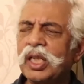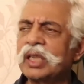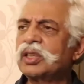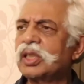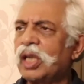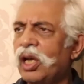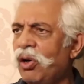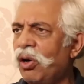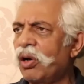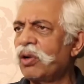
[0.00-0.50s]

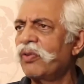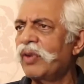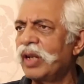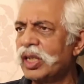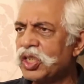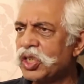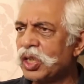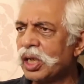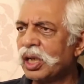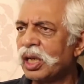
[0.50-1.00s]
just cannot
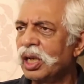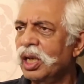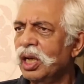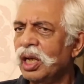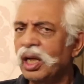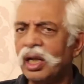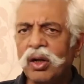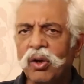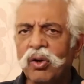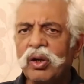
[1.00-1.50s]
venture.
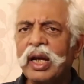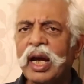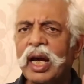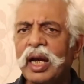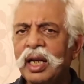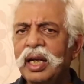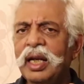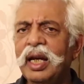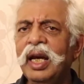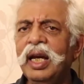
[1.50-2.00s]
Now,
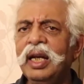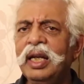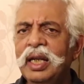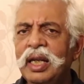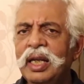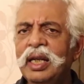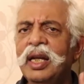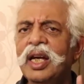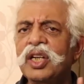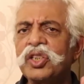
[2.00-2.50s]
can
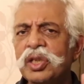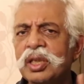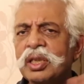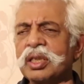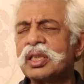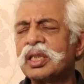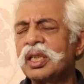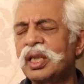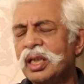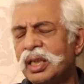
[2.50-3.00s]
any
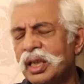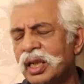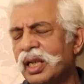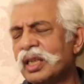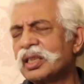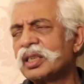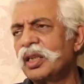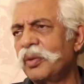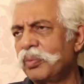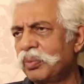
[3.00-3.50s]
nation state
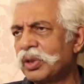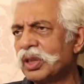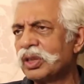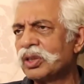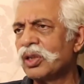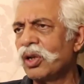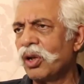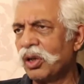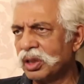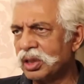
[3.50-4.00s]
accept
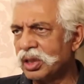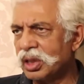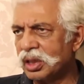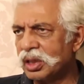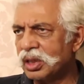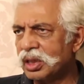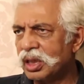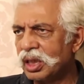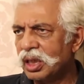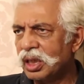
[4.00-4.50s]
this
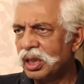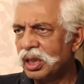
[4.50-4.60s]
nonsense?